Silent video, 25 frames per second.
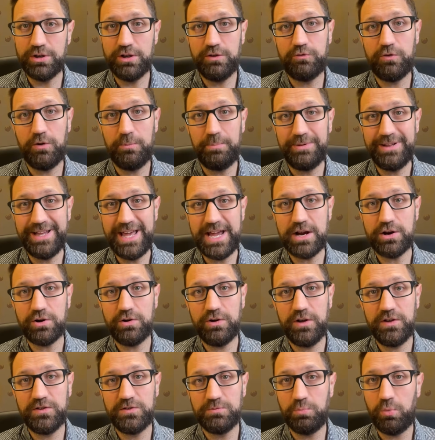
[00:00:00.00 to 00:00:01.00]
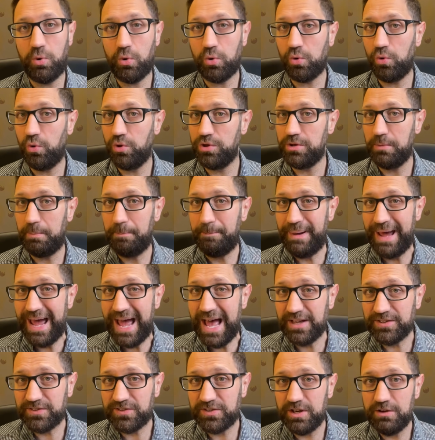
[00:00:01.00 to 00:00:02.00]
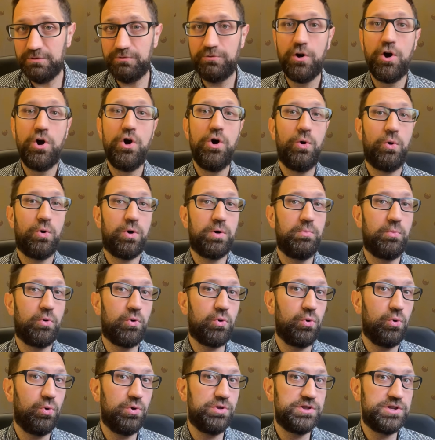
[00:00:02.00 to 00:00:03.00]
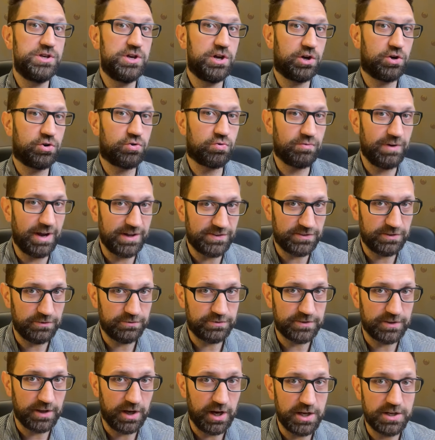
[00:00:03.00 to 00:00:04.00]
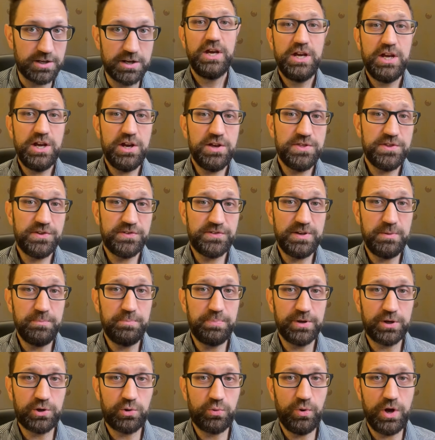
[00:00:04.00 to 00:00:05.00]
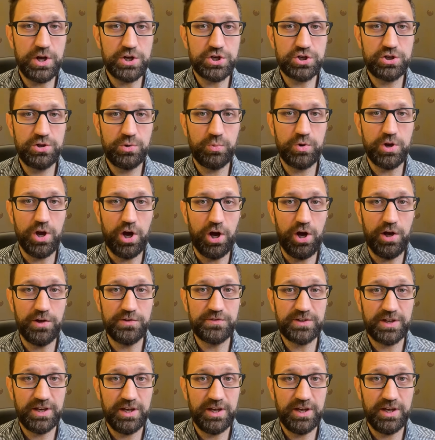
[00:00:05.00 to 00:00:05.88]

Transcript: if a player is more on the passive or more on the aggressive side. Here the simple question we ask